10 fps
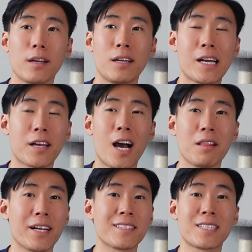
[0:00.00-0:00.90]
and I
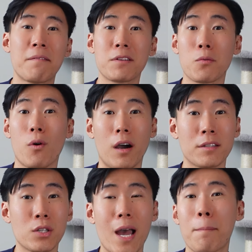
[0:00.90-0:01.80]
got like a
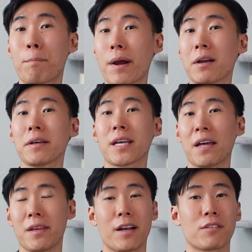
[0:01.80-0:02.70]
71, so I barely
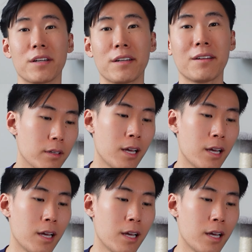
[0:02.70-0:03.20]
got that grade.